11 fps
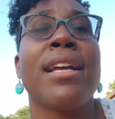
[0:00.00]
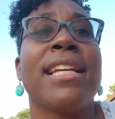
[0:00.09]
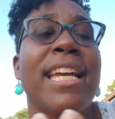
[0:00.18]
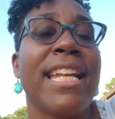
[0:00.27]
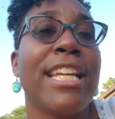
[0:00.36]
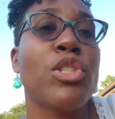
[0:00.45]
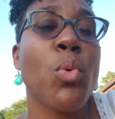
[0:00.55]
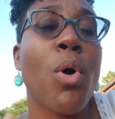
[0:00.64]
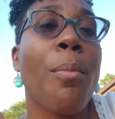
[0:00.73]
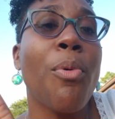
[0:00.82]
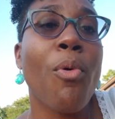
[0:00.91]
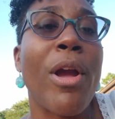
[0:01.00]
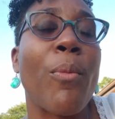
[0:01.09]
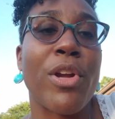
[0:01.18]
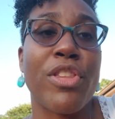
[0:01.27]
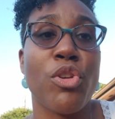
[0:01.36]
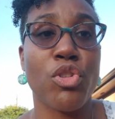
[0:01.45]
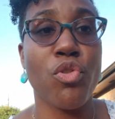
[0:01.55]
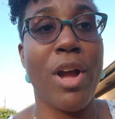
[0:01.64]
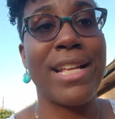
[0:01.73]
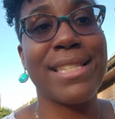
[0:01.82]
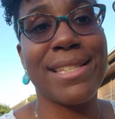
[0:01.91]
getting to a point where you're
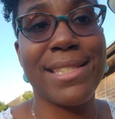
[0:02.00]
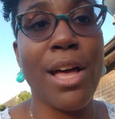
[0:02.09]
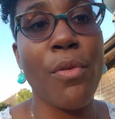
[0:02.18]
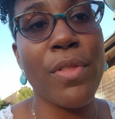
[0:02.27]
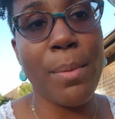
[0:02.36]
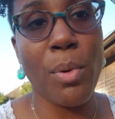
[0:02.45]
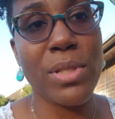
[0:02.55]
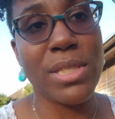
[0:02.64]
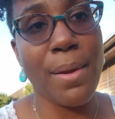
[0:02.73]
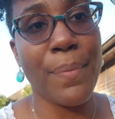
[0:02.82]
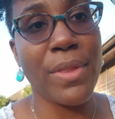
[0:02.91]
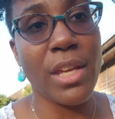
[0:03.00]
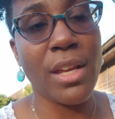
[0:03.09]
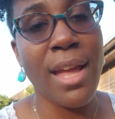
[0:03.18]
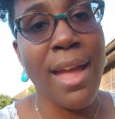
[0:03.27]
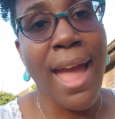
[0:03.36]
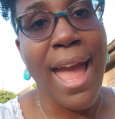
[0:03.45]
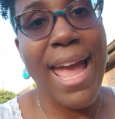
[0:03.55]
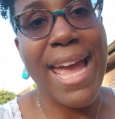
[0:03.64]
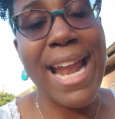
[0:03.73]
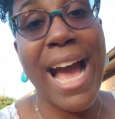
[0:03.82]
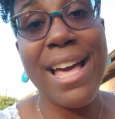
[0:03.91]
trying to sell them on something.
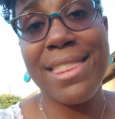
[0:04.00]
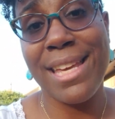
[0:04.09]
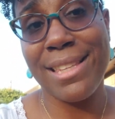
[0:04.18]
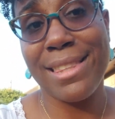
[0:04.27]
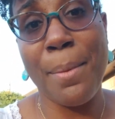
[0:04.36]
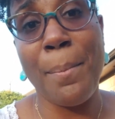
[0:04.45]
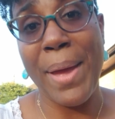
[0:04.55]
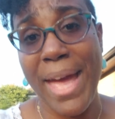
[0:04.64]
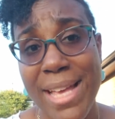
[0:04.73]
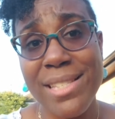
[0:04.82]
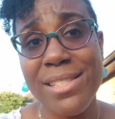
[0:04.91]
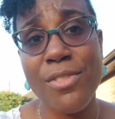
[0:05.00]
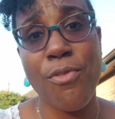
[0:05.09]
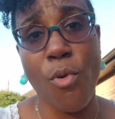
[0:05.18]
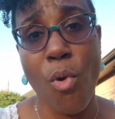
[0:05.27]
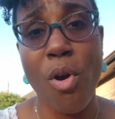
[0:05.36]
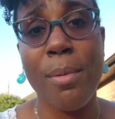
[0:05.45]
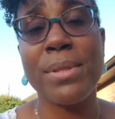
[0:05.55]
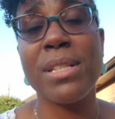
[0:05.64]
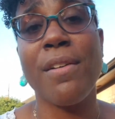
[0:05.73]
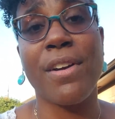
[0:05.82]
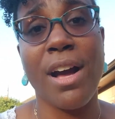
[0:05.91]
And I think the best forms
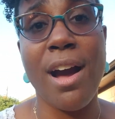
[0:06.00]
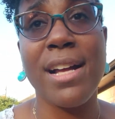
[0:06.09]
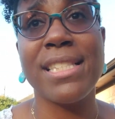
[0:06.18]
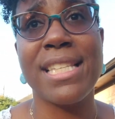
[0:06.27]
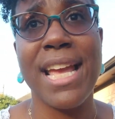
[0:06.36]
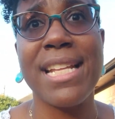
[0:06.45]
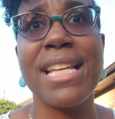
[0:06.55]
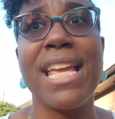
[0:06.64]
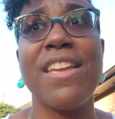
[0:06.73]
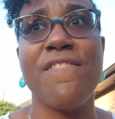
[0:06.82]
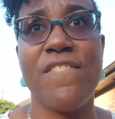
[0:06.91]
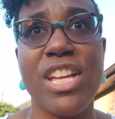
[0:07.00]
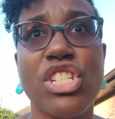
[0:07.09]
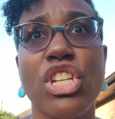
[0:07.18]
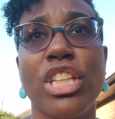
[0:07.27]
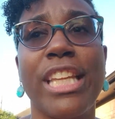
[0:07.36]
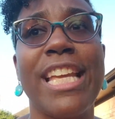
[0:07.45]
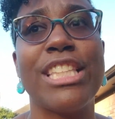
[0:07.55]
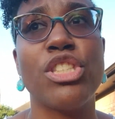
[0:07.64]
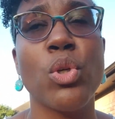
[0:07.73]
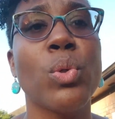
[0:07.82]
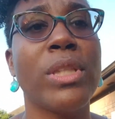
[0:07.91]
of content eventually
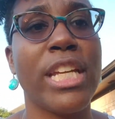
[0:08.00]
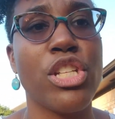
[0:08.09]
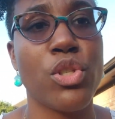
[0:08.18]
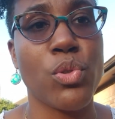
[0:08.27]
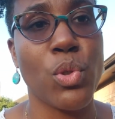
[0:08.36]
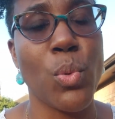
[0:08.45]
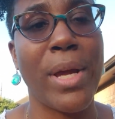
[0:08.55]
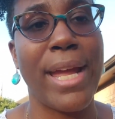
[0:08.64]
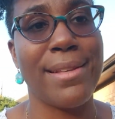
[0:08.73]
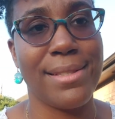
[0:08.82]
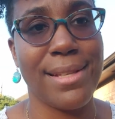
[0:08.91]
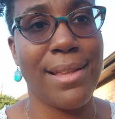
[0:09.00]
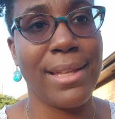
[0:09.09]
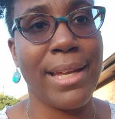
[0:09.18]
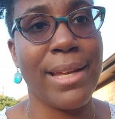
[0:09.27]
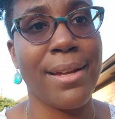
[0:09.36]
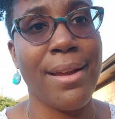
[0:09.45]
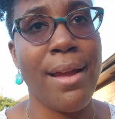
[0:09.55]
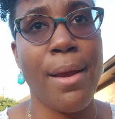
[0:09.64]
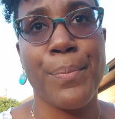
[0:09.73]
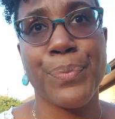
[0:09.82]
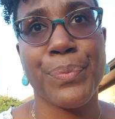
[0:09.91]
do lead you to a selling
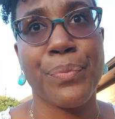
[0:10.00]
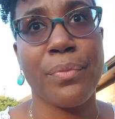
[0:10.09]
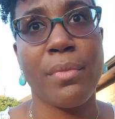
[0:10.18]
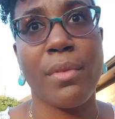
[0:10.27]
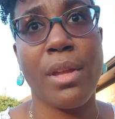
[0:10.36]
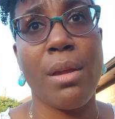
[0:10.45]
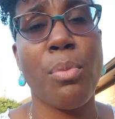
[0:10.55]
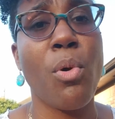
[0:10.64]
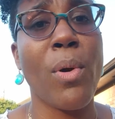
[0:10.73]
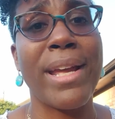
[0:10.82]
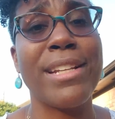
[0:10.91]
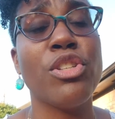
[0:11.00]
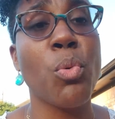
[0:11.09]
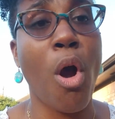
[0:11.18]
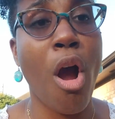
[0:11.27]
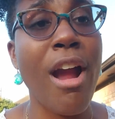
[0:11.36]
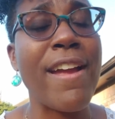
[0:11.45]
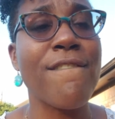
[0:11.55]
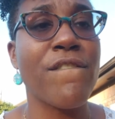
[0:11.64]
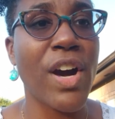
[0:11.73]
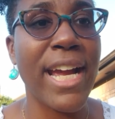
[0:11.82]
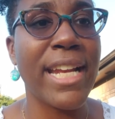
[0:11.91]
point. You are
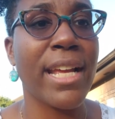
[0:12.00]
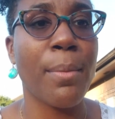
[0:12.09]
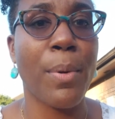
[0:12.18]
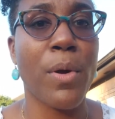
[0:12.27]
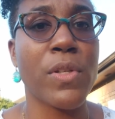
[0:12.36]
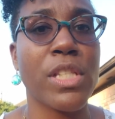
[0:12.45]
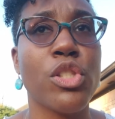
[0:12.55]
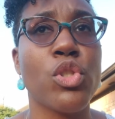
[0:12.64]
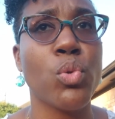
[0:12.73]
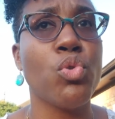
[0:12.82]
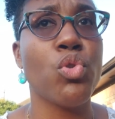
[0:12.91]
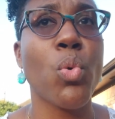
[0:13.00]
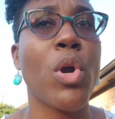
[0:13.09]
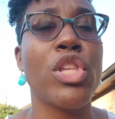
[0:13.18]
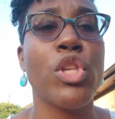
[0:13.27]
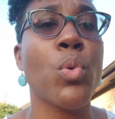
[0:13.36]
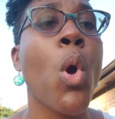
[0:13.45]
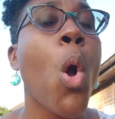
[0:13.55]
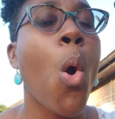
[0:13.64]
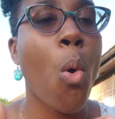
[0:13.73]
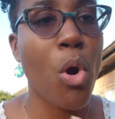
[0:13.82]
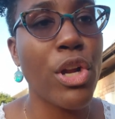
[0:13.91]
inviting a person to join you
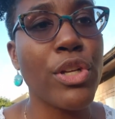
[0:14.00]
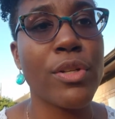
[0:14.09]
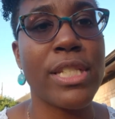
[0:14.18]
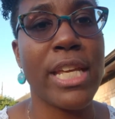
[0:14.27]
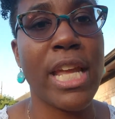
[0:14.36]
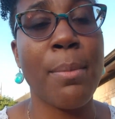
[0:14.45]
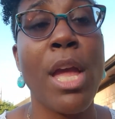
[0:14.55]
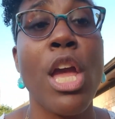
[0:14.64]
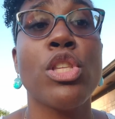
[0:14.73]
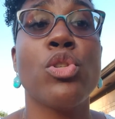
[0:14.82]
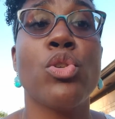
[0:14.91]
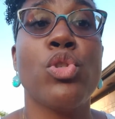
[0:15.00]
on your team, to